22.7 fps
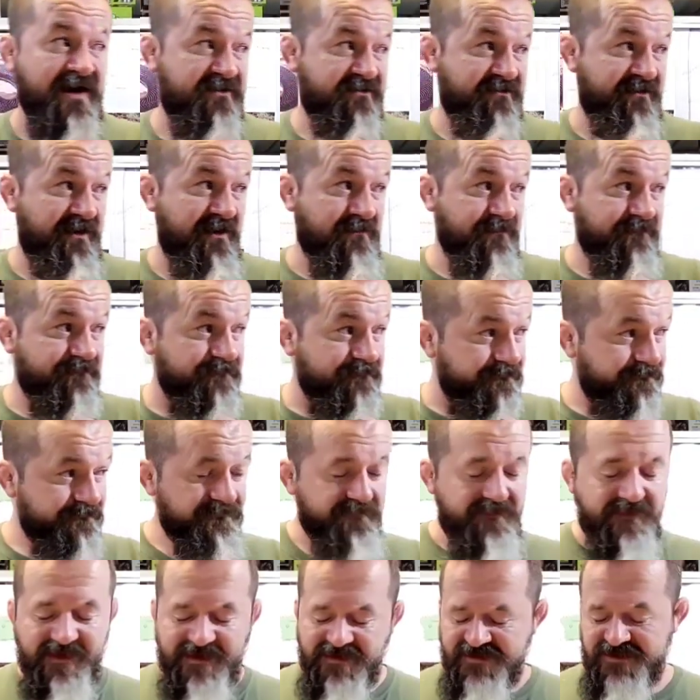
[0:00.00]
my throat.
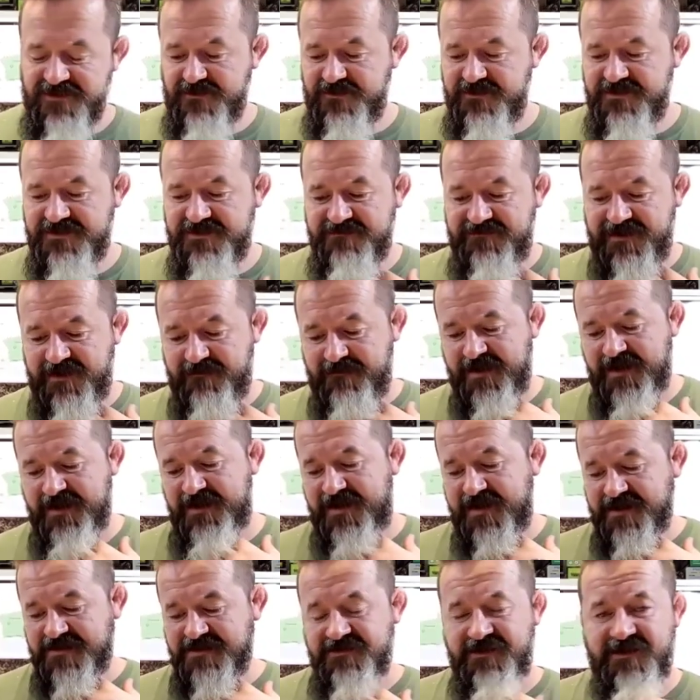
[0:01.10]
squeezing around my
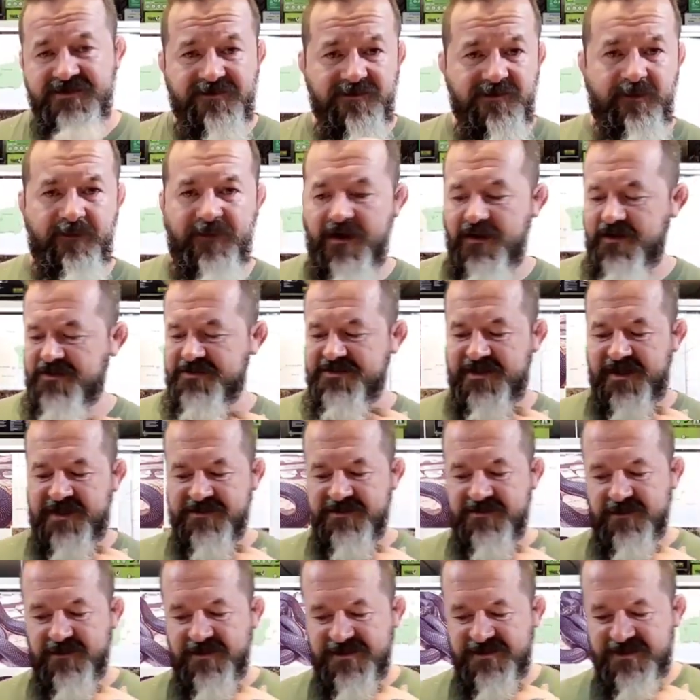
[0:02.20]
neck, so I do
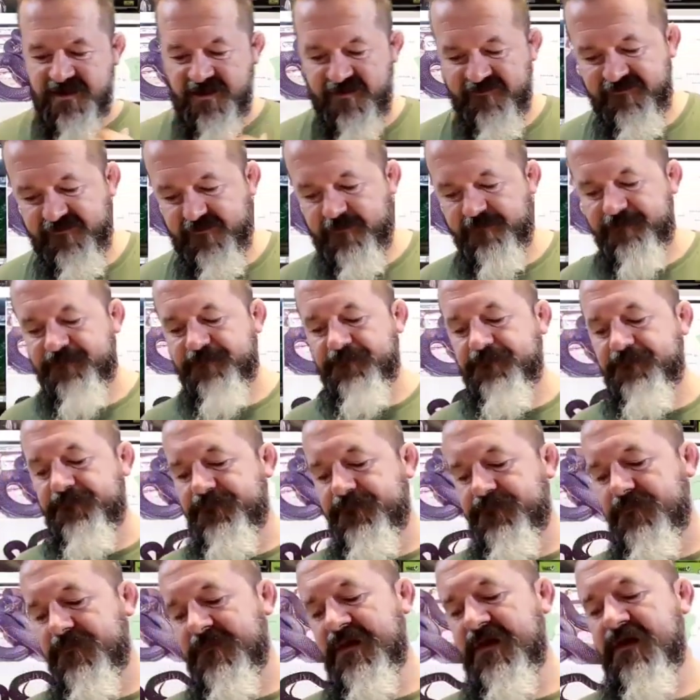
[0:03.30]
apologise. All this coughing.
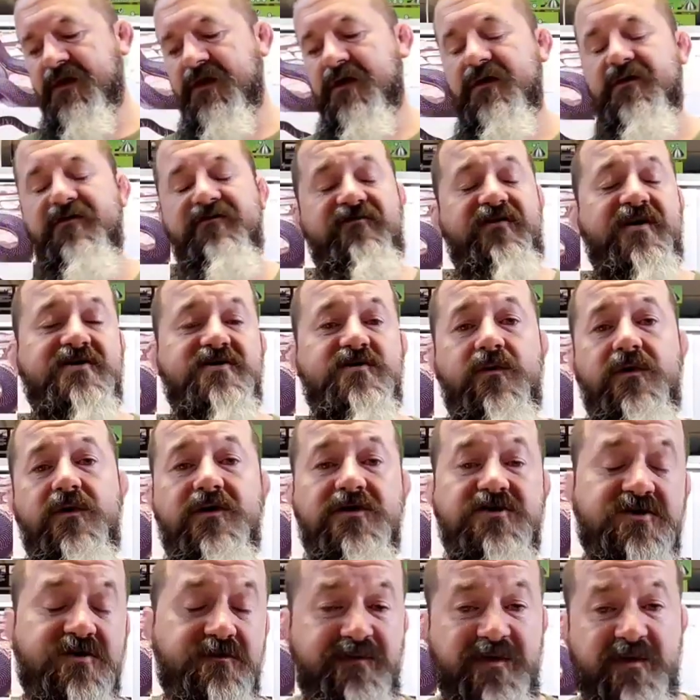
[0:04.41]
Fresh
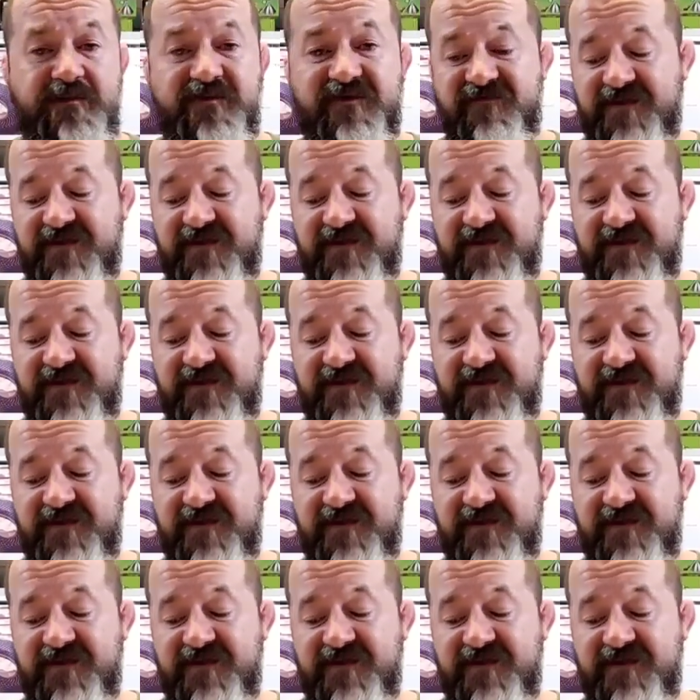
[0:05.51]
water should be